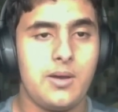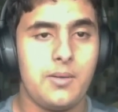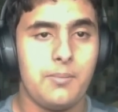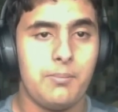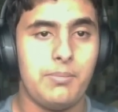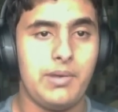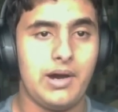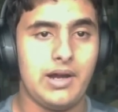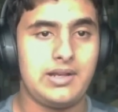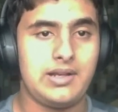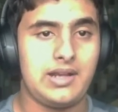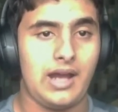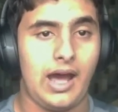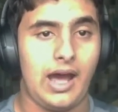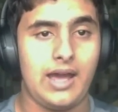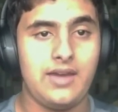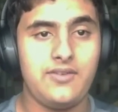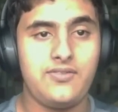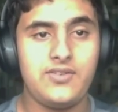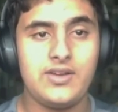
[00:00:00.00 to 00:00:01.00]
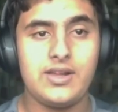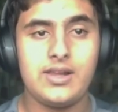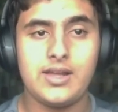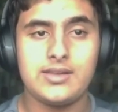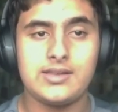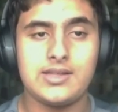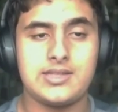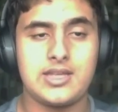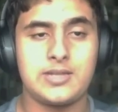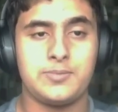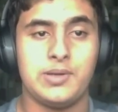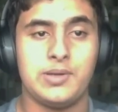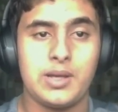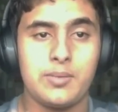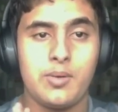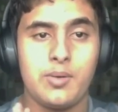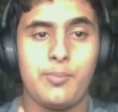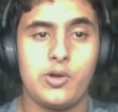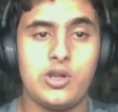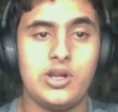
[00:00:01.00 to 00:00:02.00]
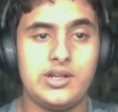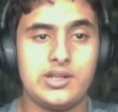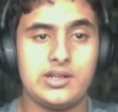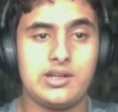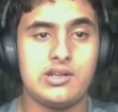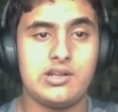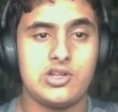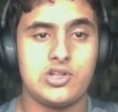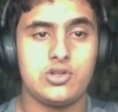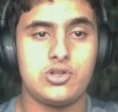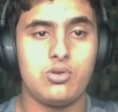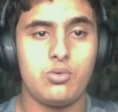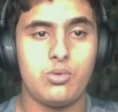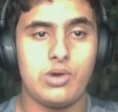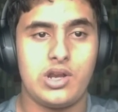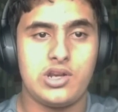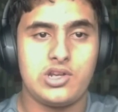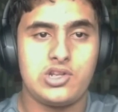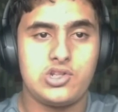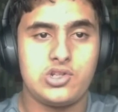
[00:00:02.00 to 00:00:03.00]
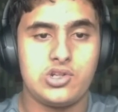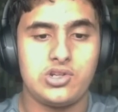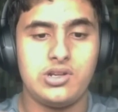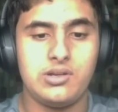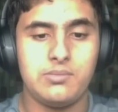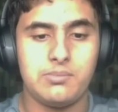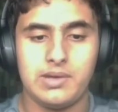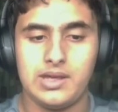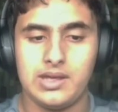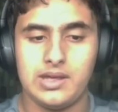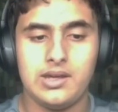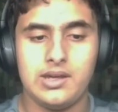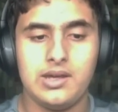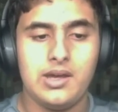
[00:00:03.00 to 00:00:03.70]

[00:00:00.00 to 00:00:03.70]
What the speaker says: But I feel like this has become a political issue where it shouldn't be,